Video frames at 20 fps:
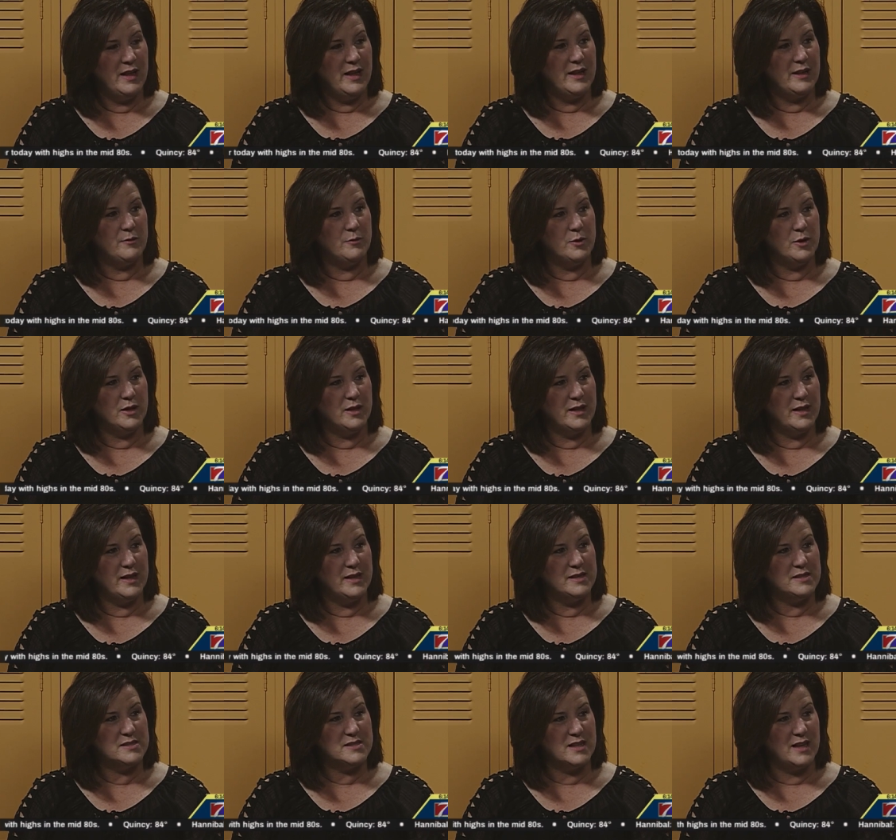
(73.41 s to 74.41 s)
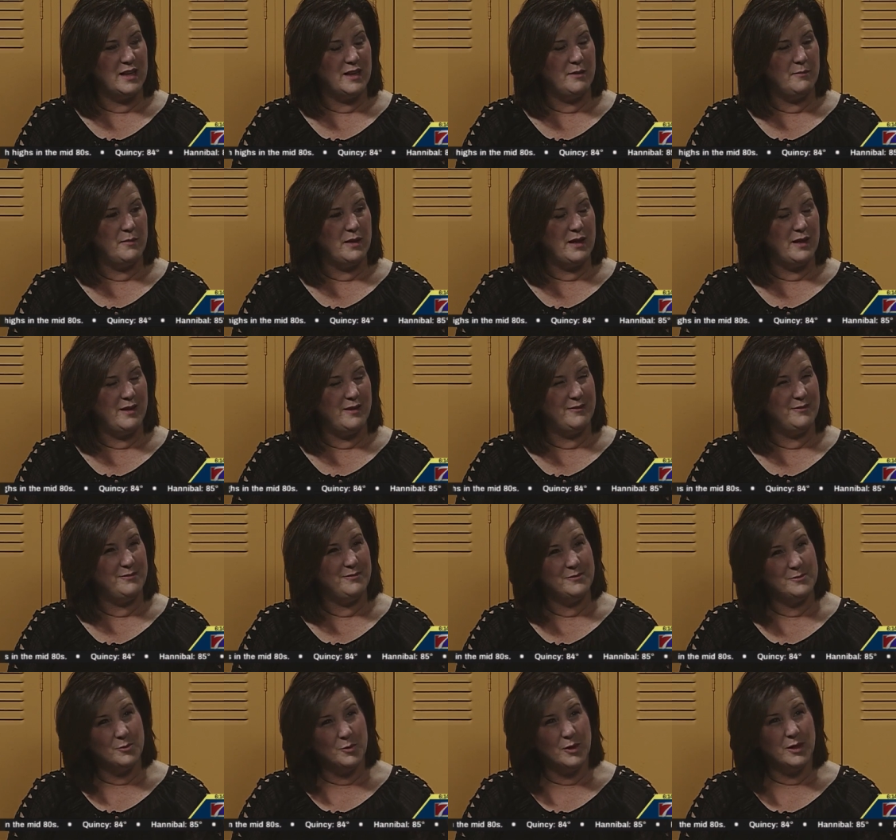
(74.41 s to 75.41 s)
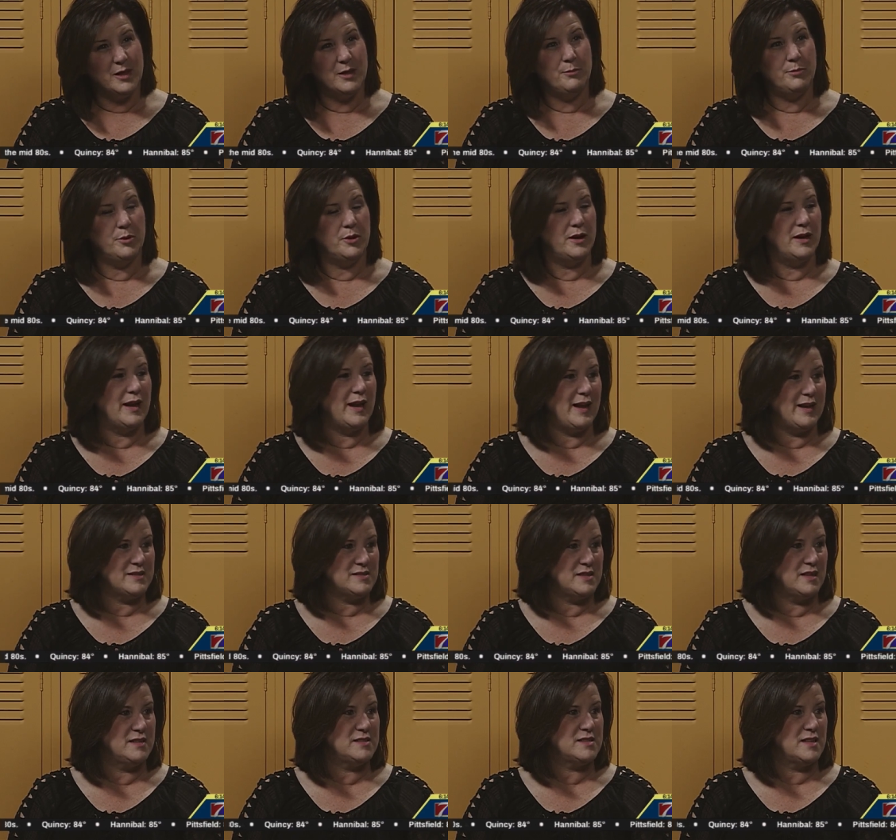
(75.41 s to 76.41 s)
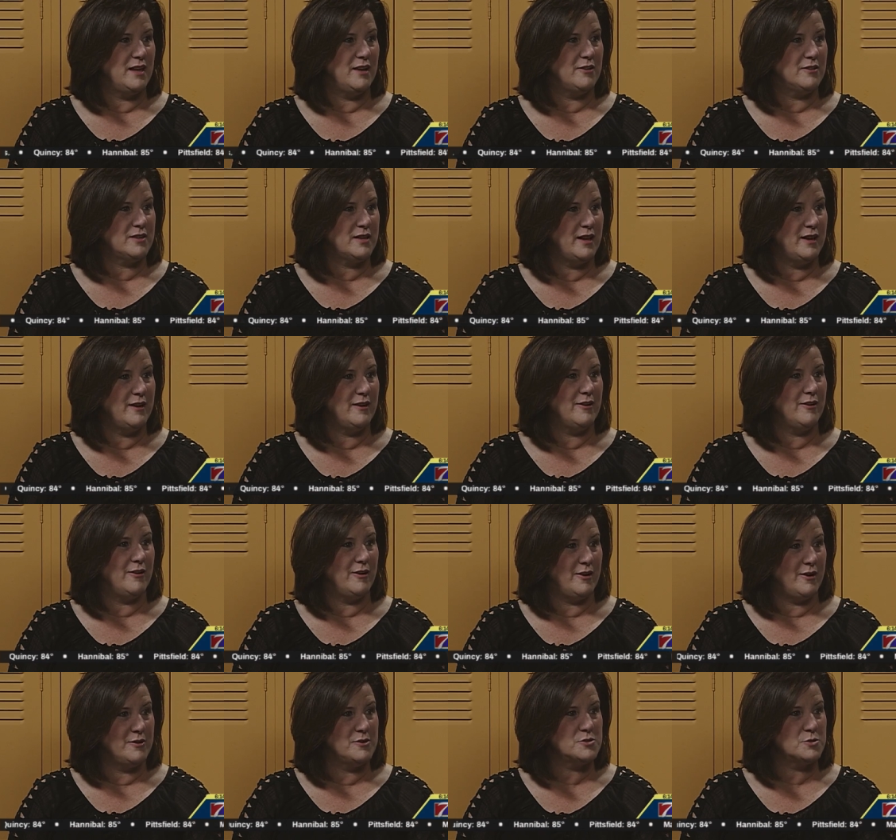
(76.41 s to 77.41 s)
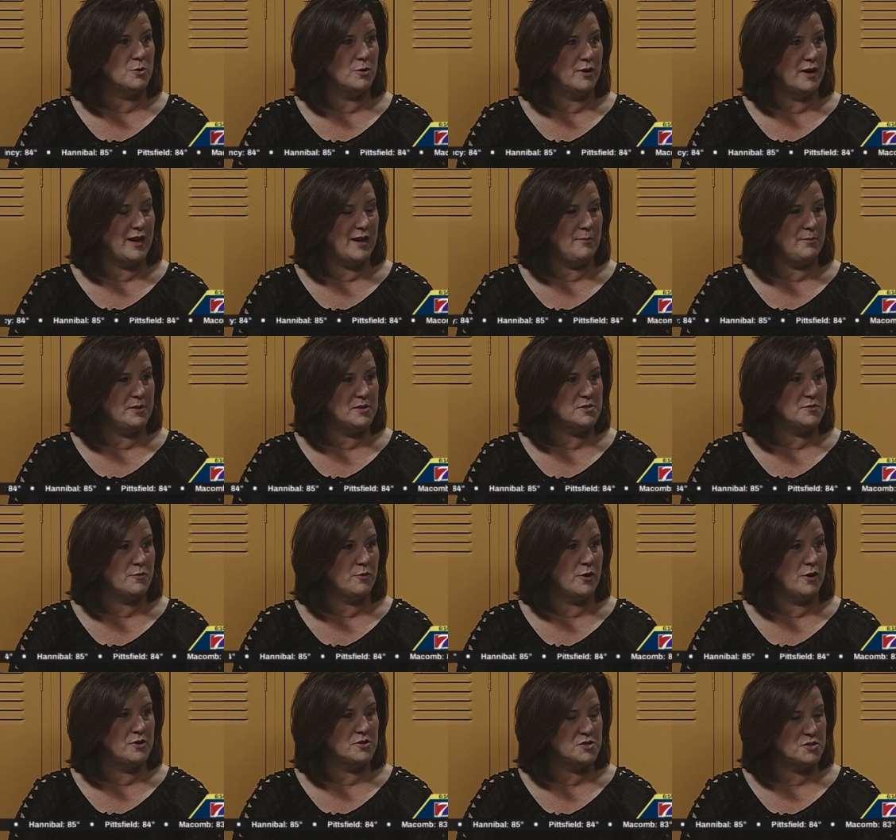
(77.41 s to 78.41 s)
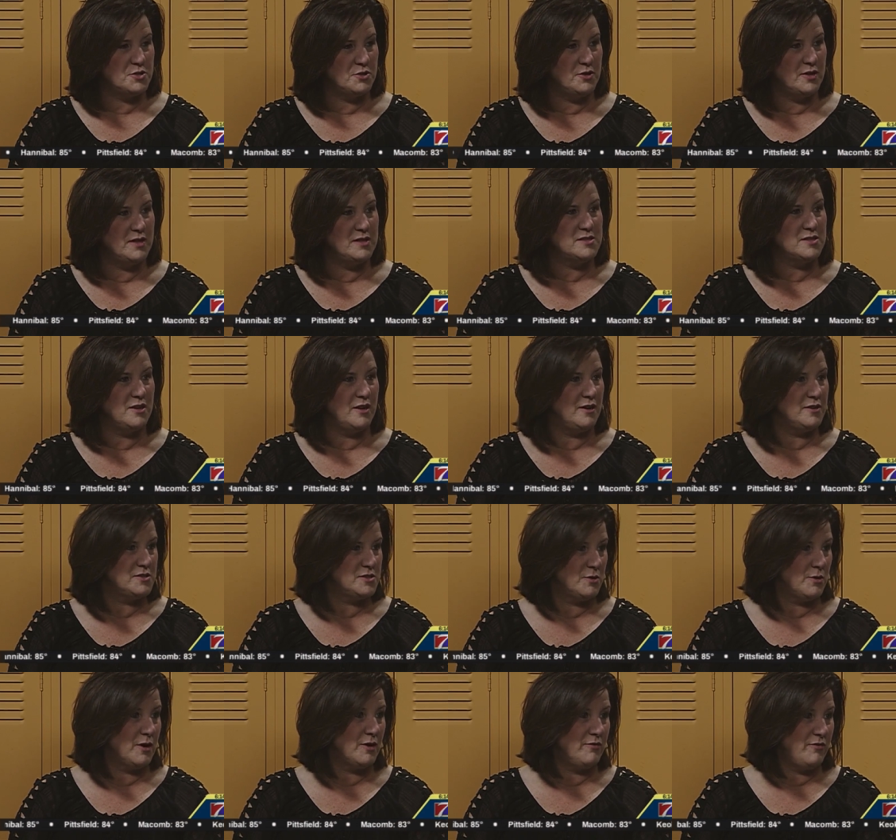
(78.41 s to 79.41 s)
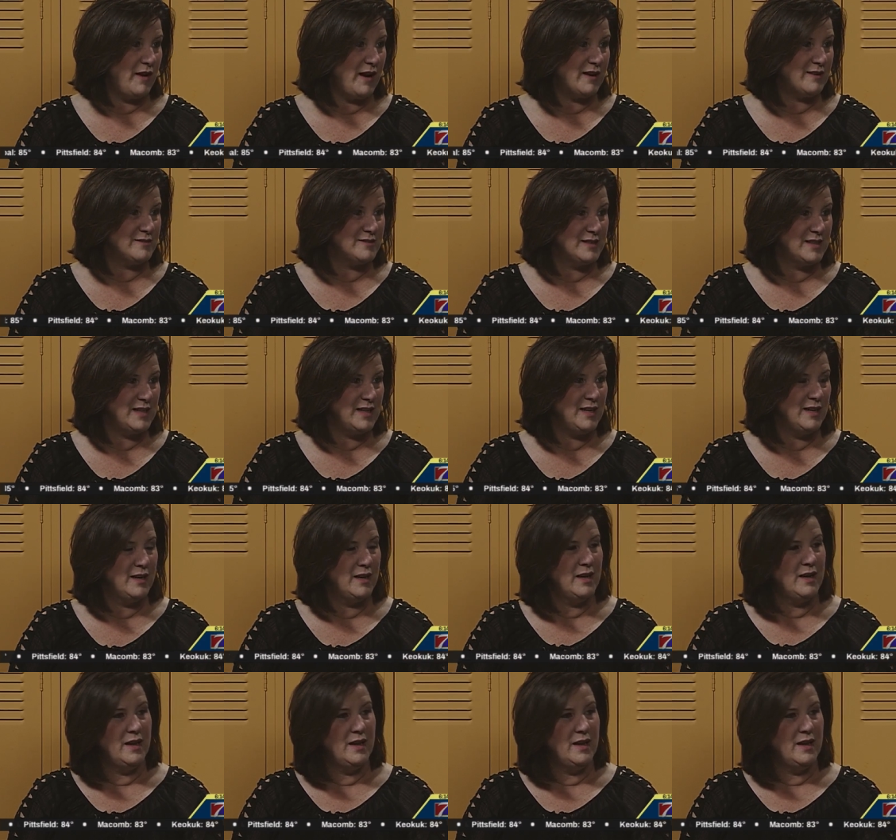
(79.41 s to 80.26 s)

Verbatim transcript: And really, it's um, uh, really putting access to healthcare on our school campus for our students and also our faculty.